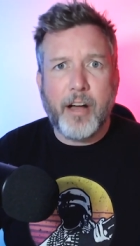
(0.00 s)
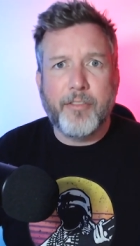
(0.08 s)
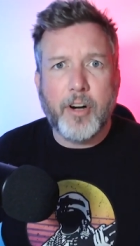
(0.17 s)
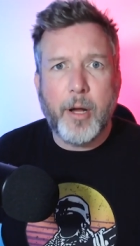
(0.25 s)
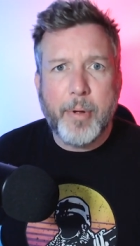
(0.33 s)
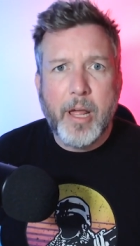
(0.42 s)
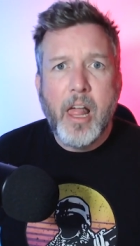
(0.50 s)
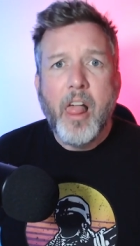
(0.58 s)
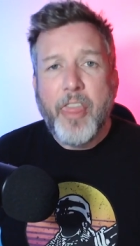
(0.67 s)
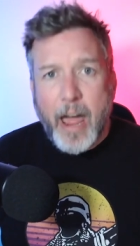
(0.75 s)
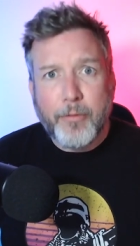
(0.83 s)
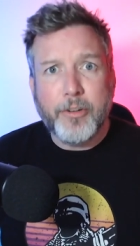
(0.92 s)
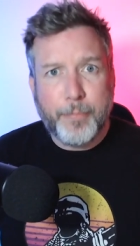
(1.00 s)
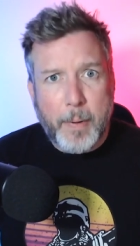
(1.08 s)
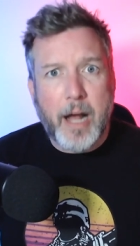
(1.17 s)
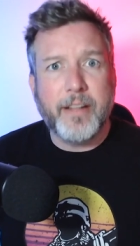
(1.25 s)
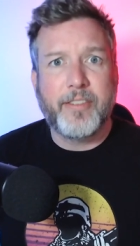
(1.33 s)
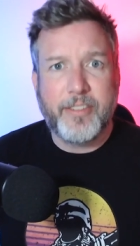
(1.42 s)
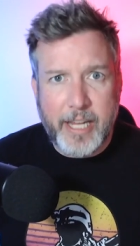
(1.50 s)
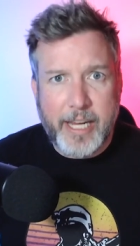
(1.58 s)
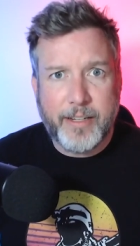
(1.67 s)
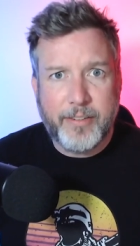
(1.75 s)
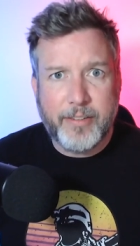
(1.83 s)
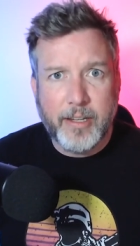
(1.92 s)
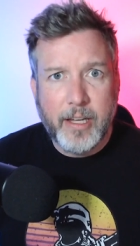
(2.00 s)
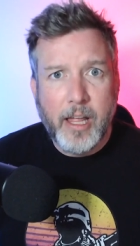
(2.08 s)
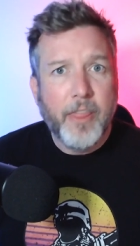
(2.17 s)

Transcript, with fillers: cover-up, that response stinks.